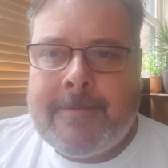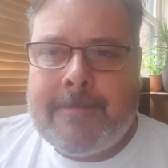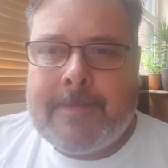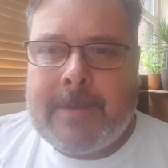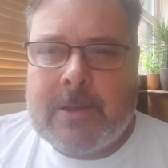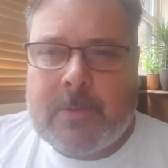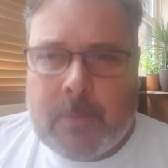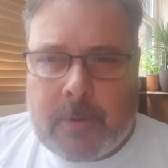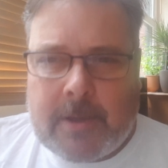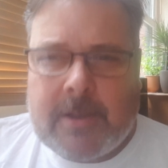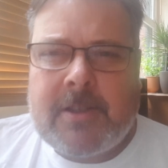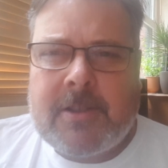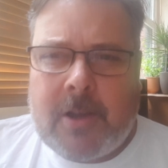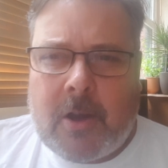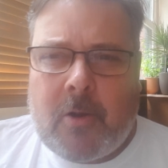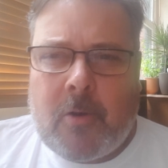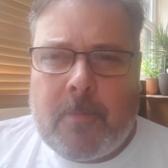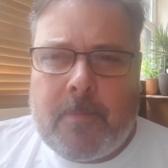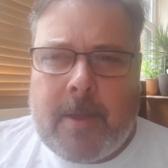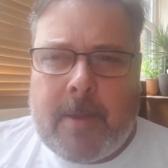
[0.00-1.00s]
That's what they
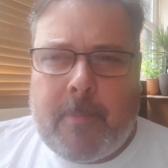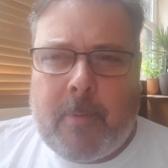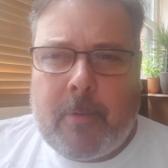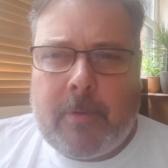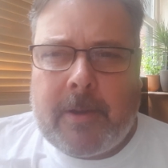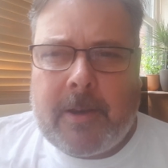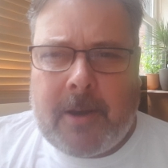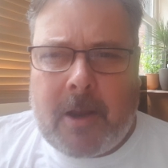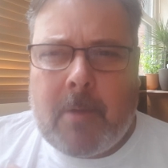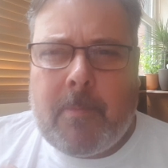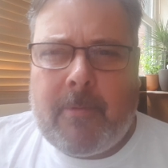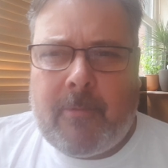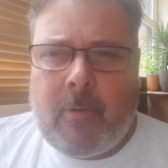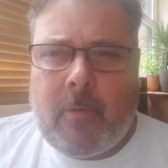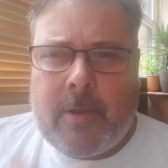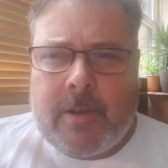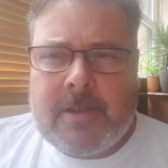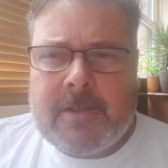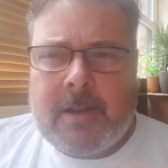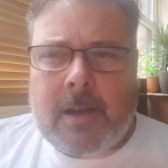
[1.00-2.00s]
stuck on people, before
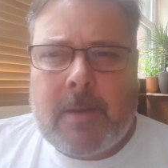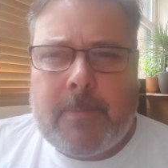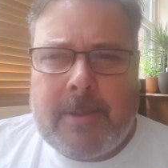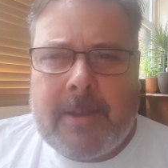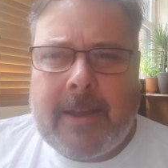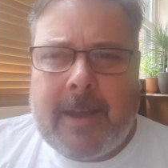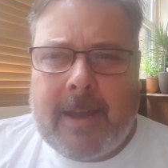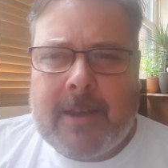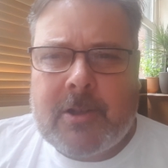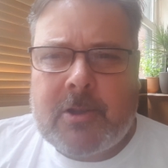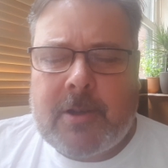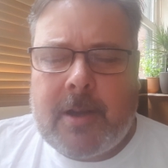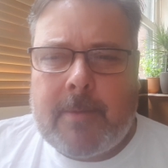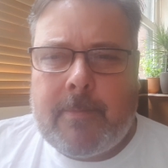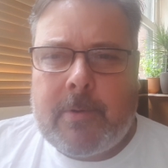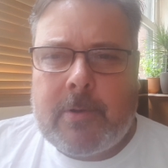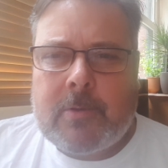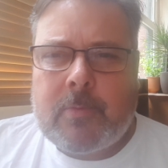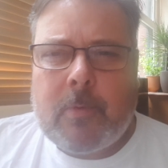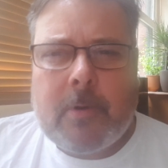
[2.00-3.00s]
they stuck them in the gas
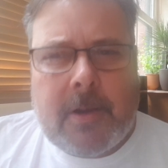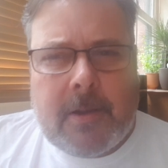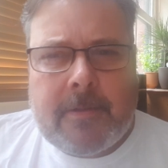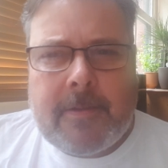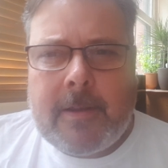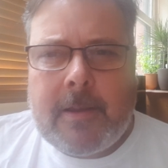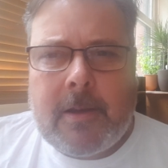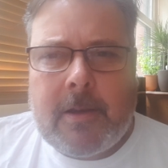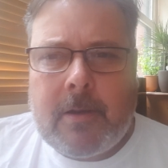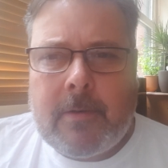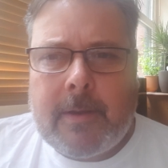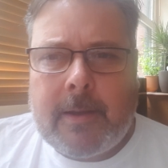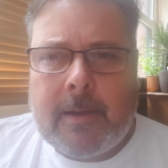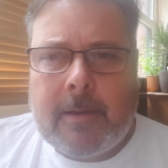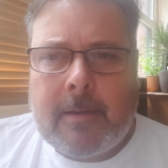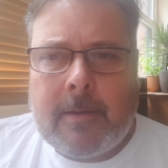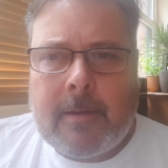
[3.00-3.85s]
chambers. What do you think you're doing?